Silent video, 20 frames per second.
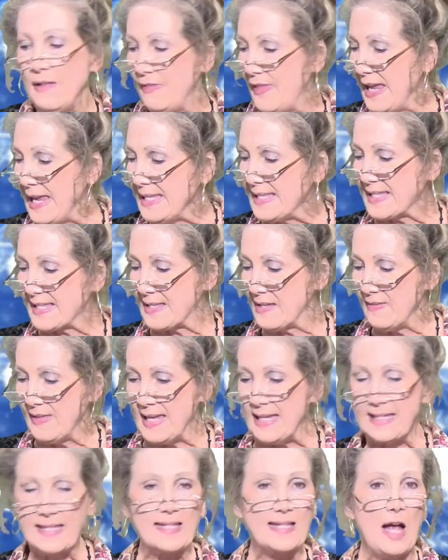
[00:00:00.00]
These
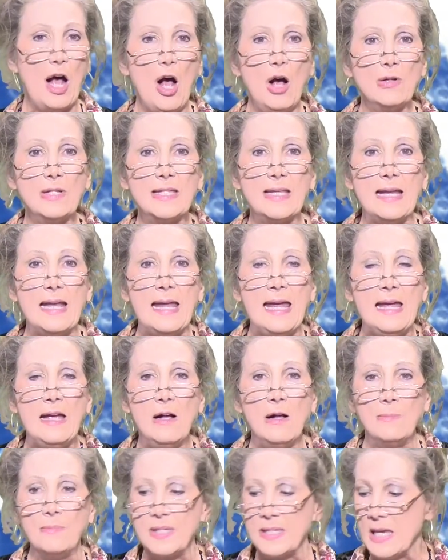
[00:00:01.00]
songs and
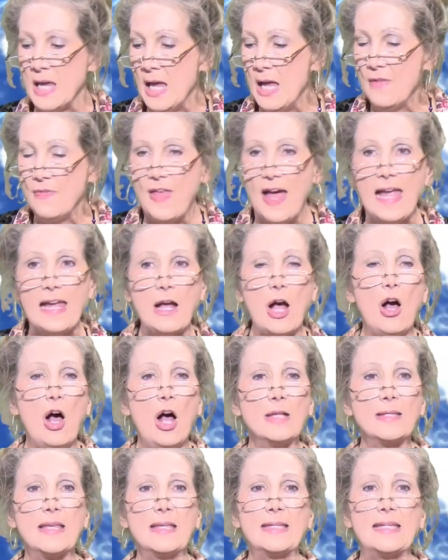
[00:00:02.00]
hymns, they
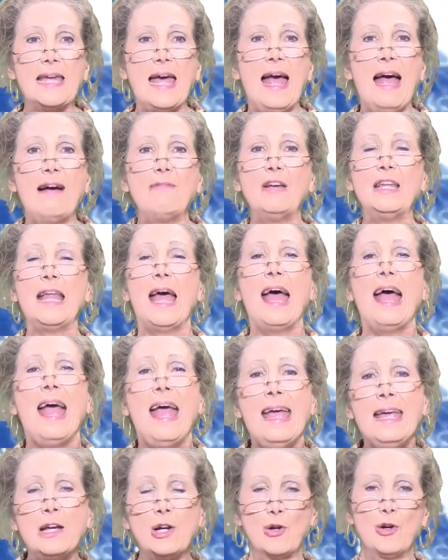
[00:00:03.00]
cause us to have an
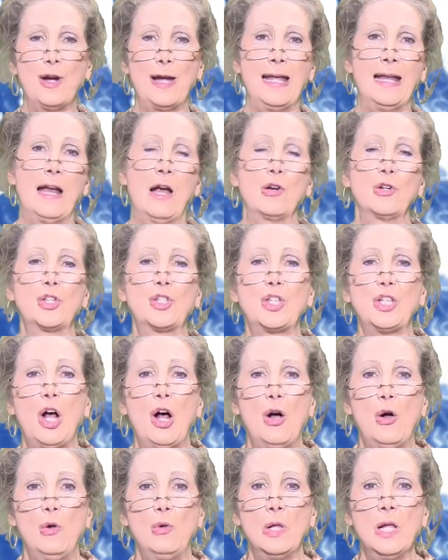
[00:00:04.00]
anchor in our
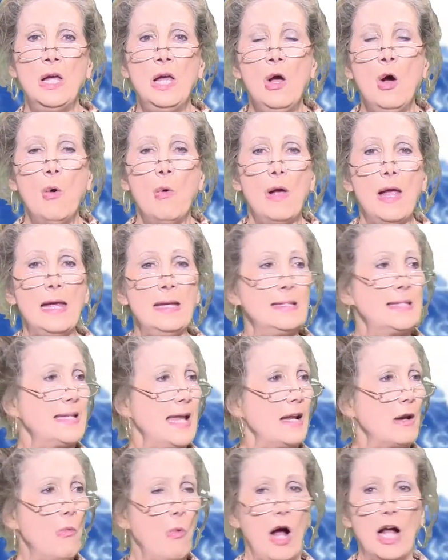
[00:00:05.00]
soul.
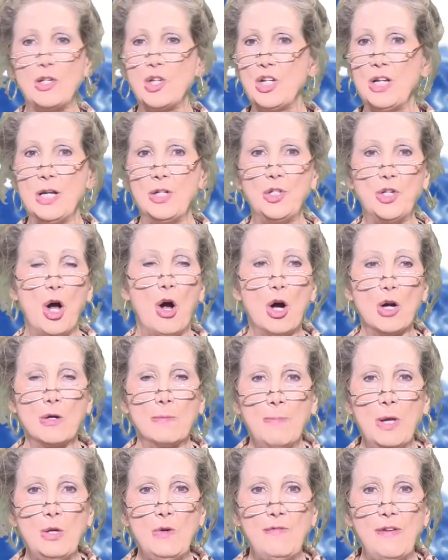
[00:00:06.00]
Instead of watching a dark
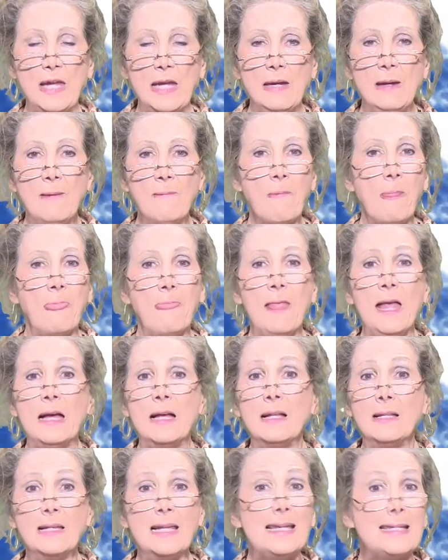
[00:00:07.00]
movie,
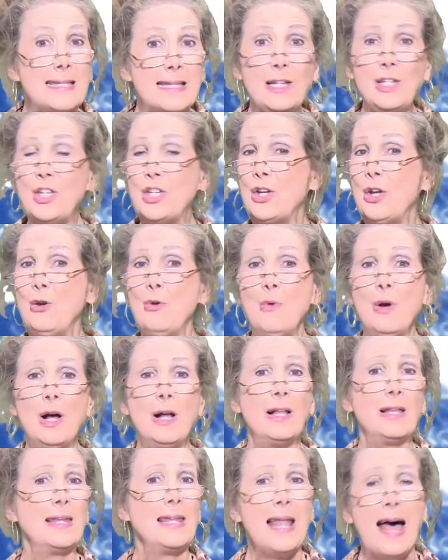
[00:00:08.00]
listen to
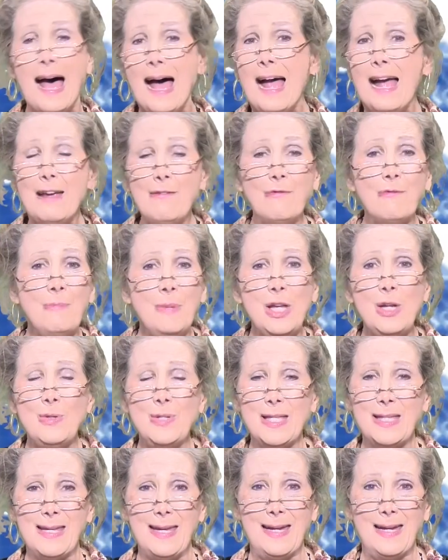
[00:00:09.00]
live
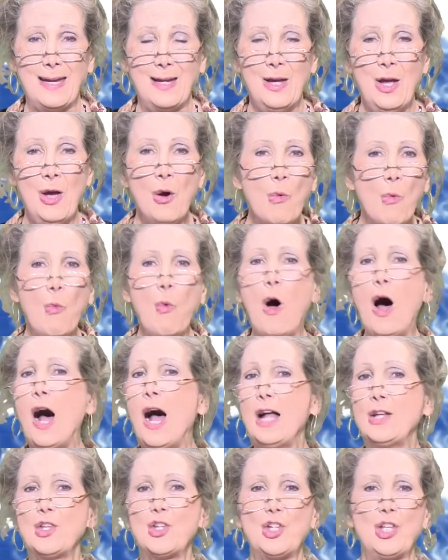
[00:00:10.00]
music.
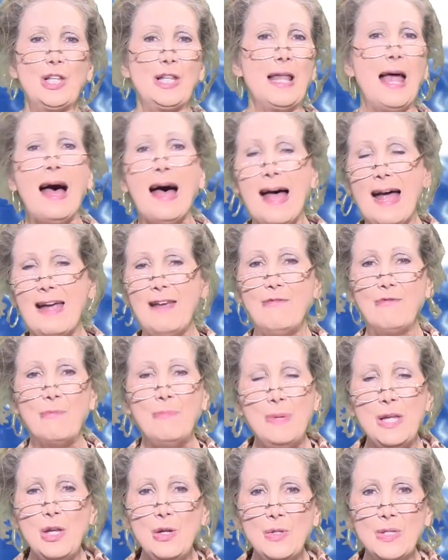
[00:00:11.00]
Watch live
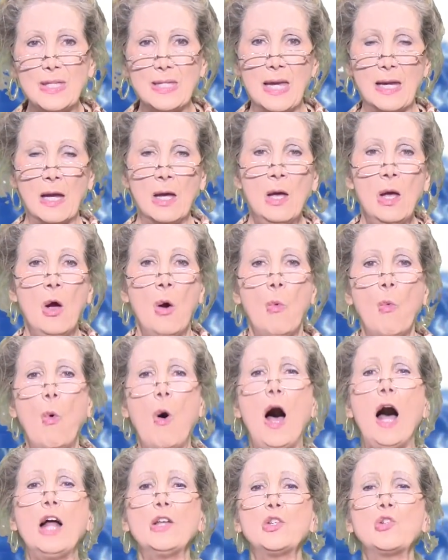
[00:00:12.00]
music.
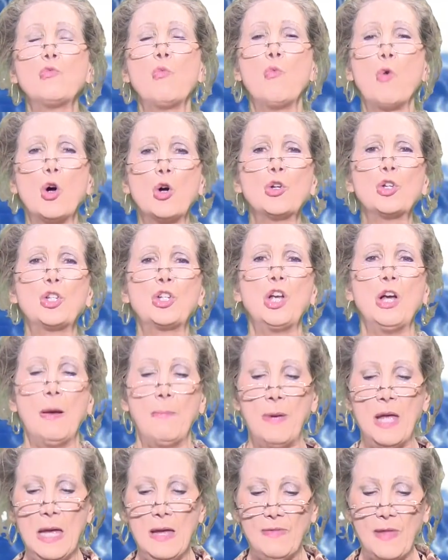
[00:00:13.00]
Watch
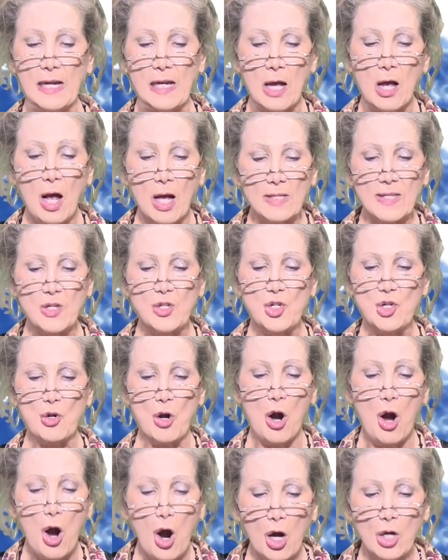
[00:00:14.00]
worship that causes your
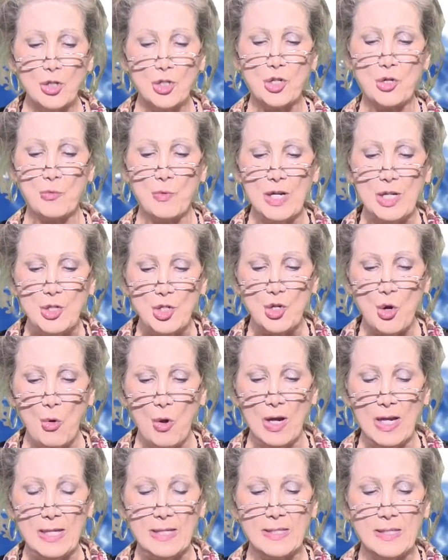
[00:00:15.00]
heart to
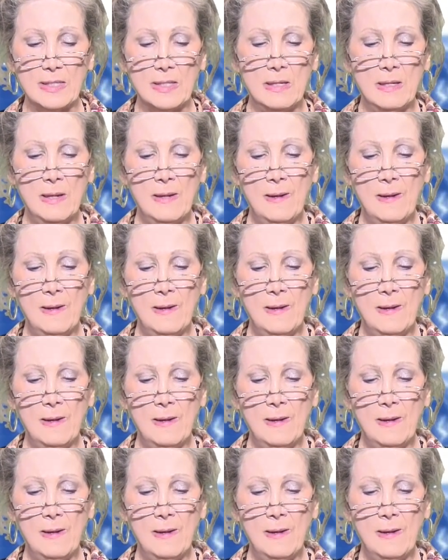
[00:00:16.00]
rejoice.